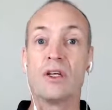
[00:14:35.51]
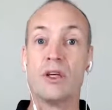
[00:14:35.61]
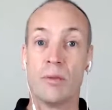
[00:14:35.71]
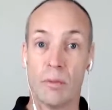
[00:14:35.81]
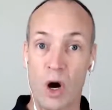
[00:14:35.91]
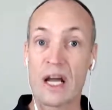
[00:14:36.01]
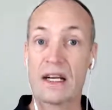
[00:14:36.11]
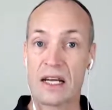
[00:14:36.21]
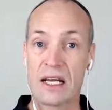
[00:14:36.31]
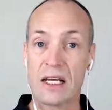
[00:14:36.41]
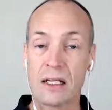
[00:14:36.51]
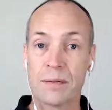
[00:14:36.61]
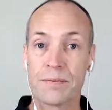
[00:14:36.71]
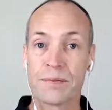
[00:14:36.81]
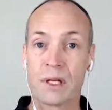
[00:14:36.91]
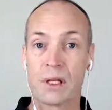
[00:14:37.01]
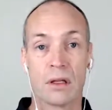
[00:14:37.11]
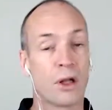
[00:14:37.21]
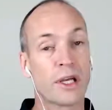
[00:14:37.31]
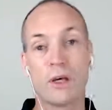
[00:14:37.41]
You might need,
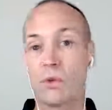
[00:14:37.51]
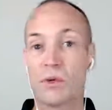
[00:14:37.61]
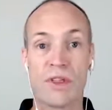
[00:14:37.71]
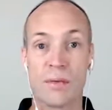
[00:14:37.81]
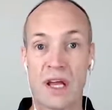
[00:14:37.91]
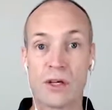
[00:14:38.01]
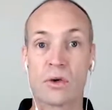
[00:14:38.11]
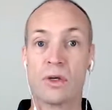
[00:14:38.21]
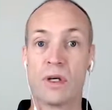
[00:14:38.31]
like you would with a medical,